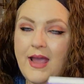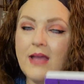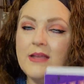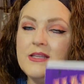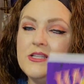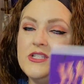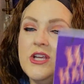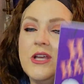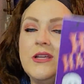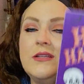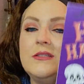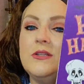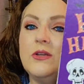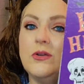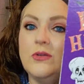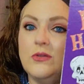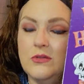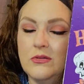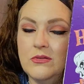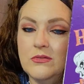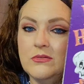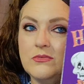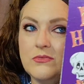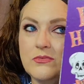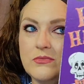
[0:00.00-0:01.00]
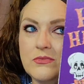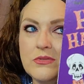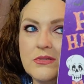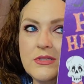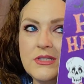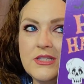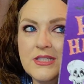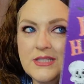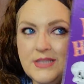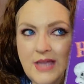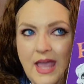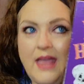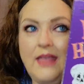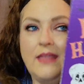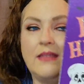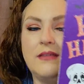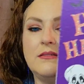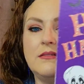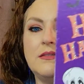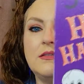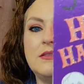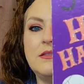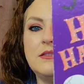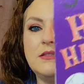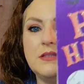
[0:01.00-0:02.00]
A gentle
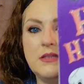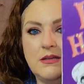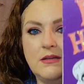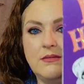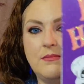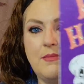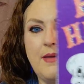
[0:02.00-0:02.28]
skeleton